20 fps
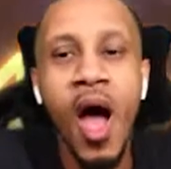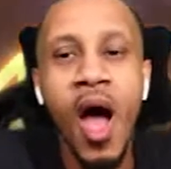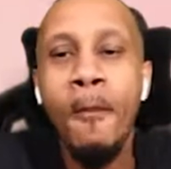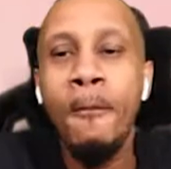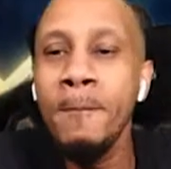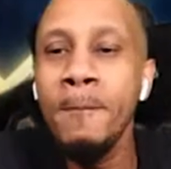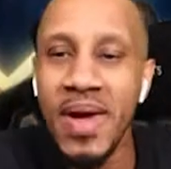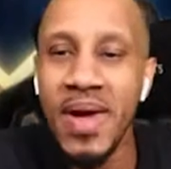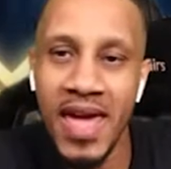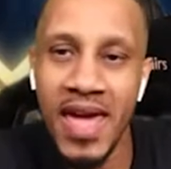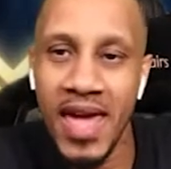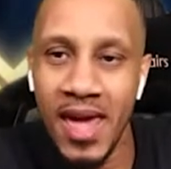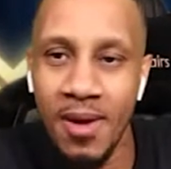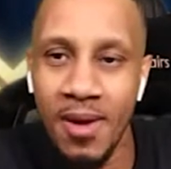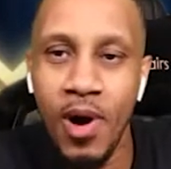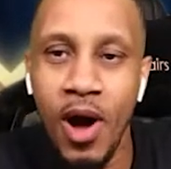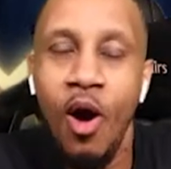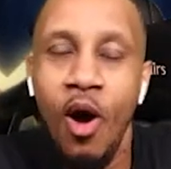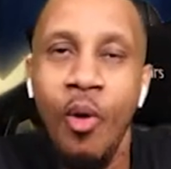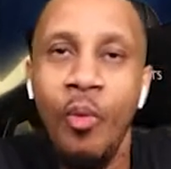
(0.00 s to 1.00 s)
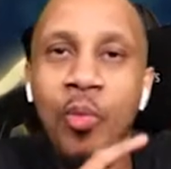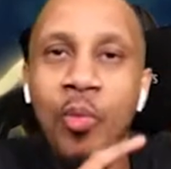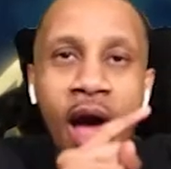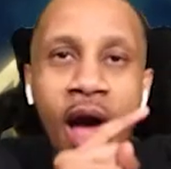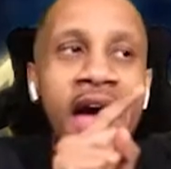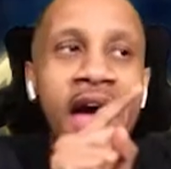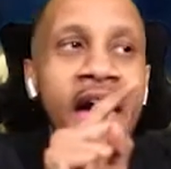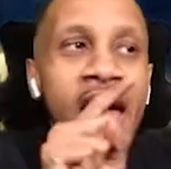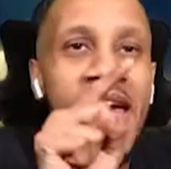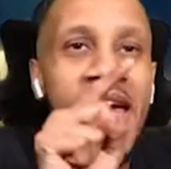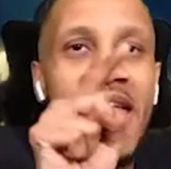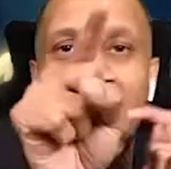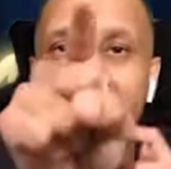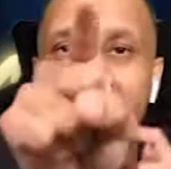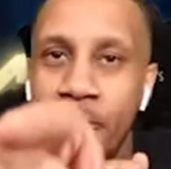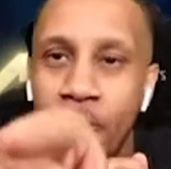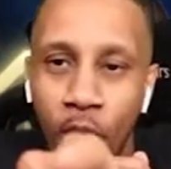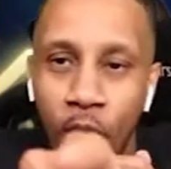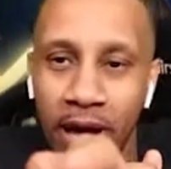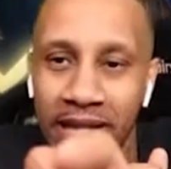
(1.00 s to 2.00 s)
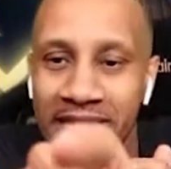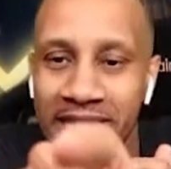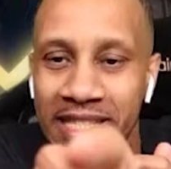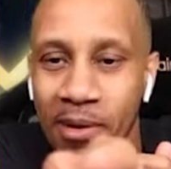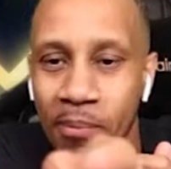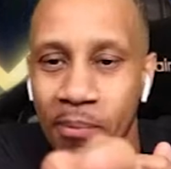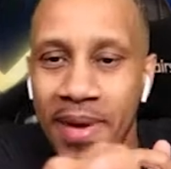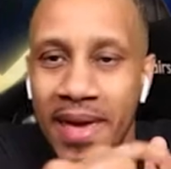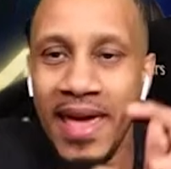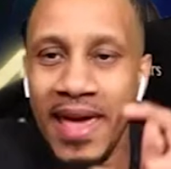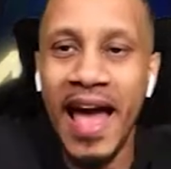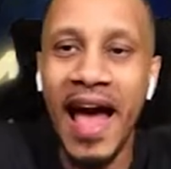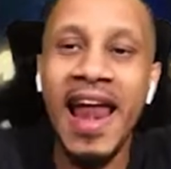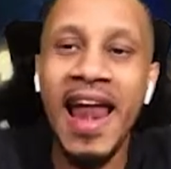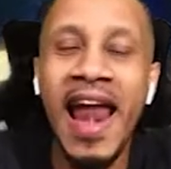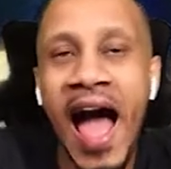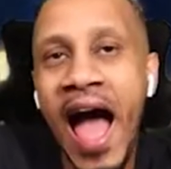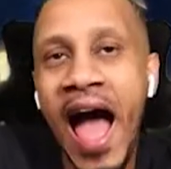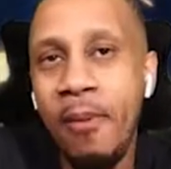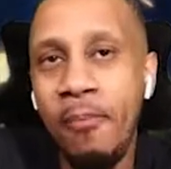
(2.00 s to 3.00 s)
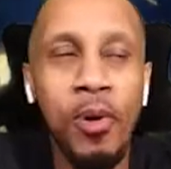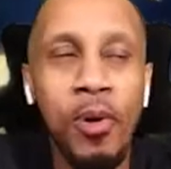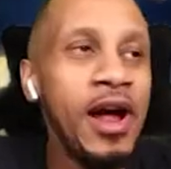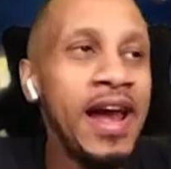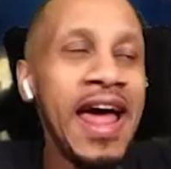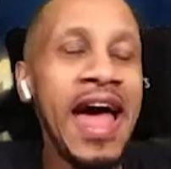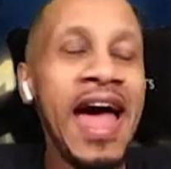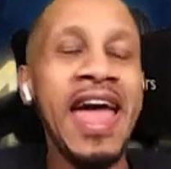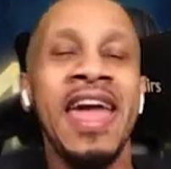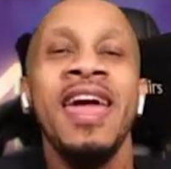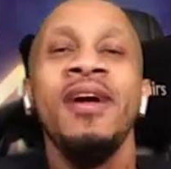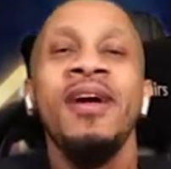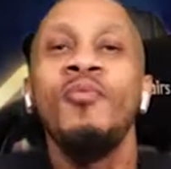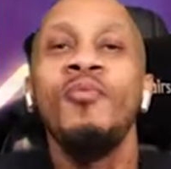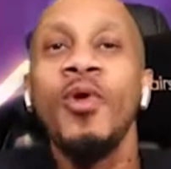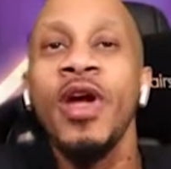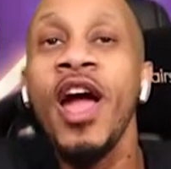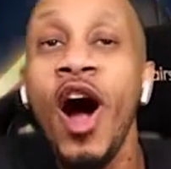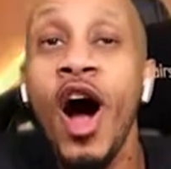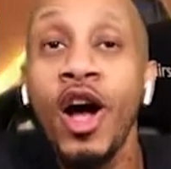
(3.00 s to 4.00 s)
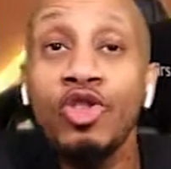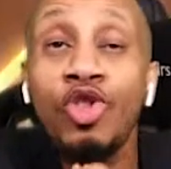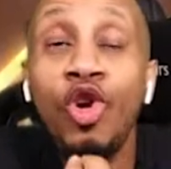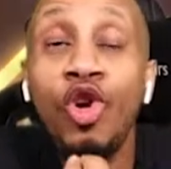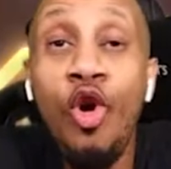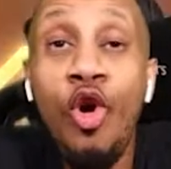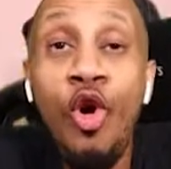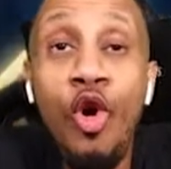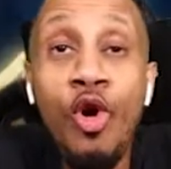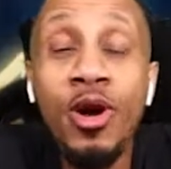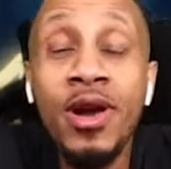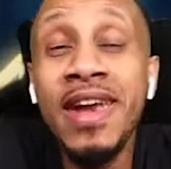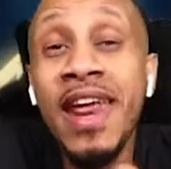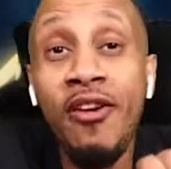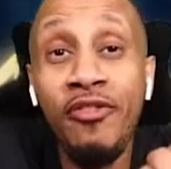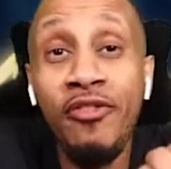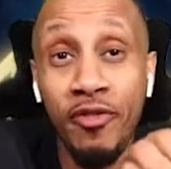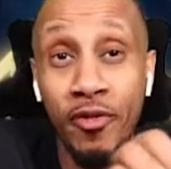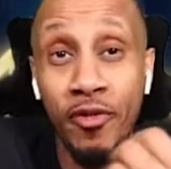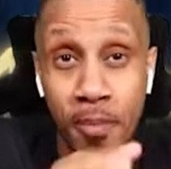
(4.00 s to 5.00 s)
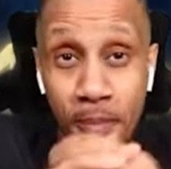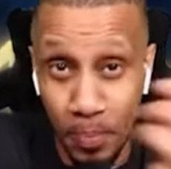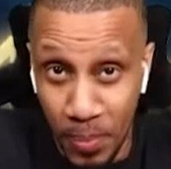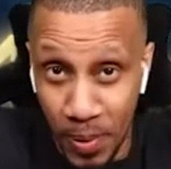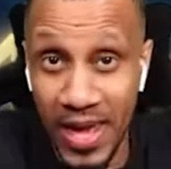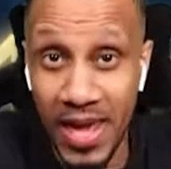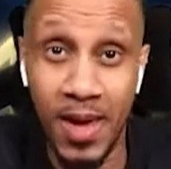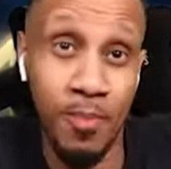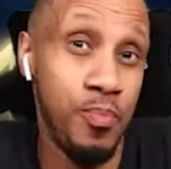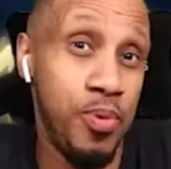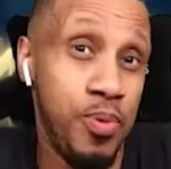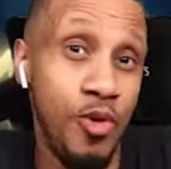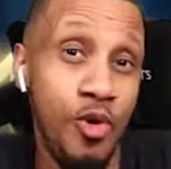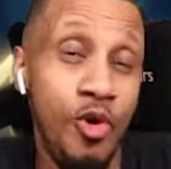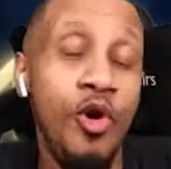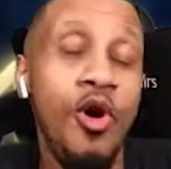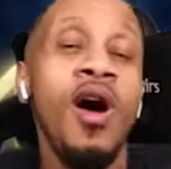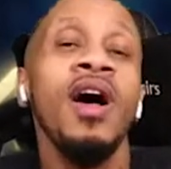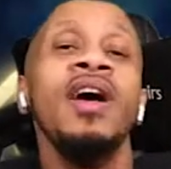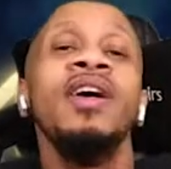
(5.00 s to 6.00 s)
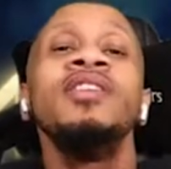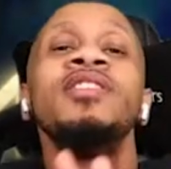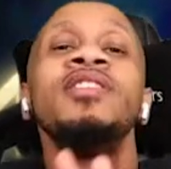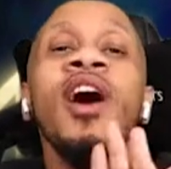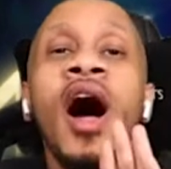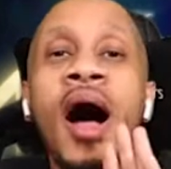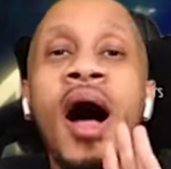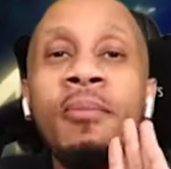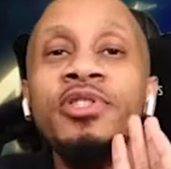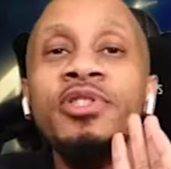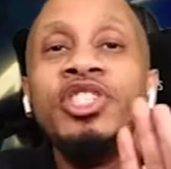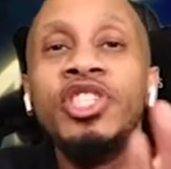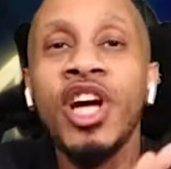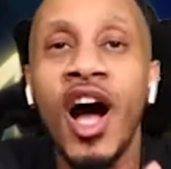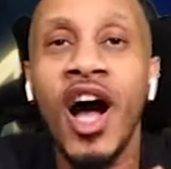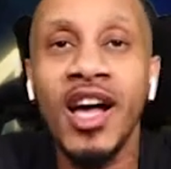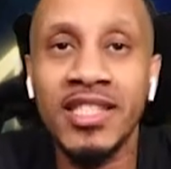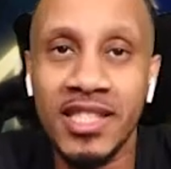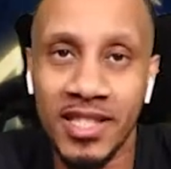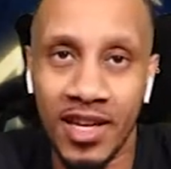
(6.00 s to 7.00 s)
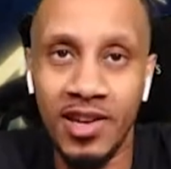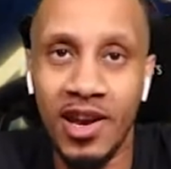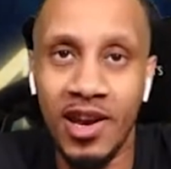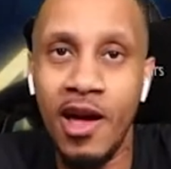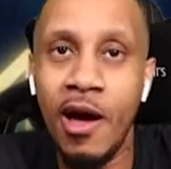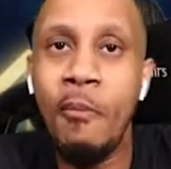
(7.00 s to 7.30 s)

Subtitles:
meme where he points at me and I point at him. We are 2 different people. So I'm just gonna